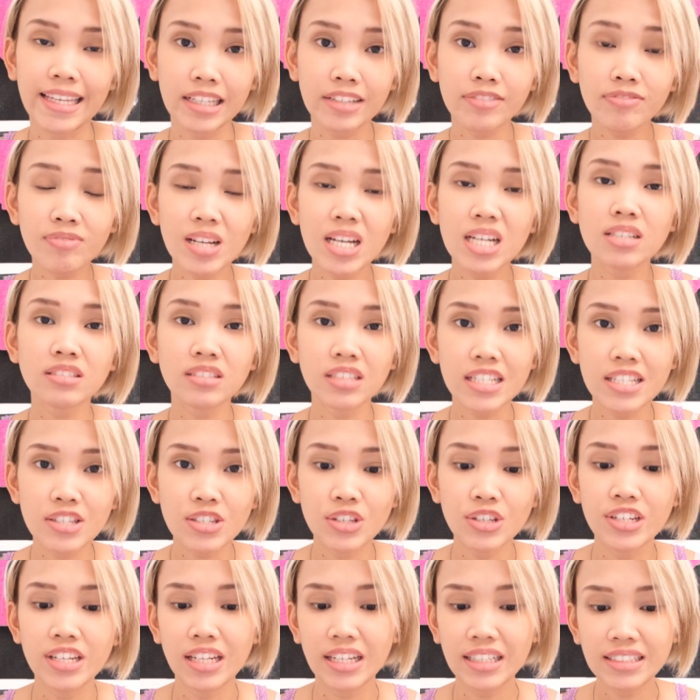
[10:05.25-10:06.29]
if ang
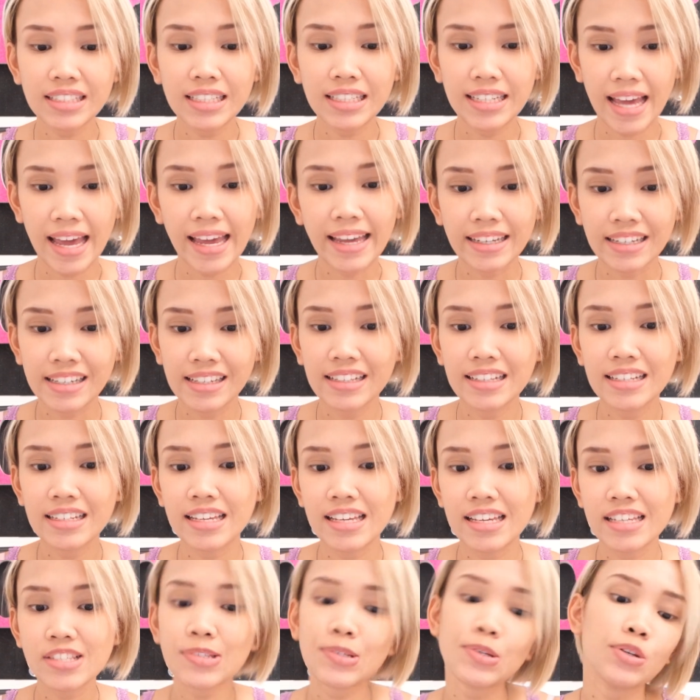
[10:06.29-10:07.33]
reason ng denial
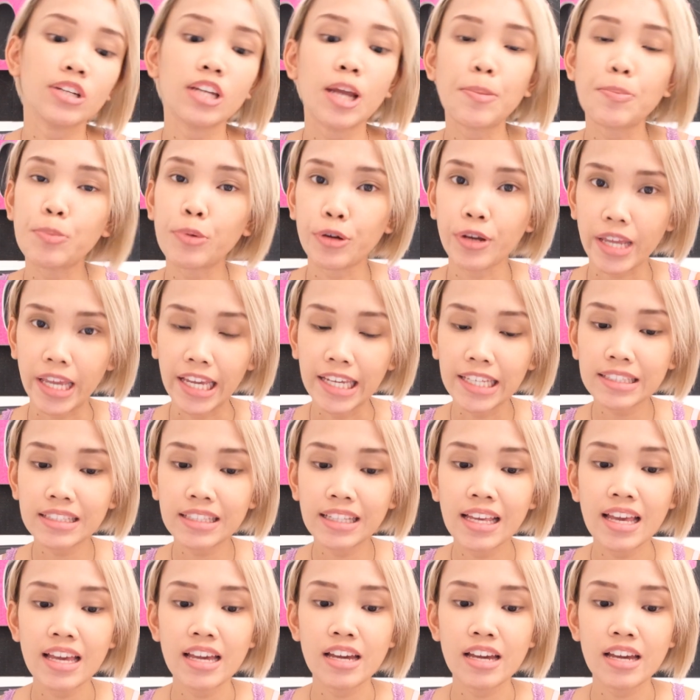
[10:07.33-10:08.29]
is yung number 8,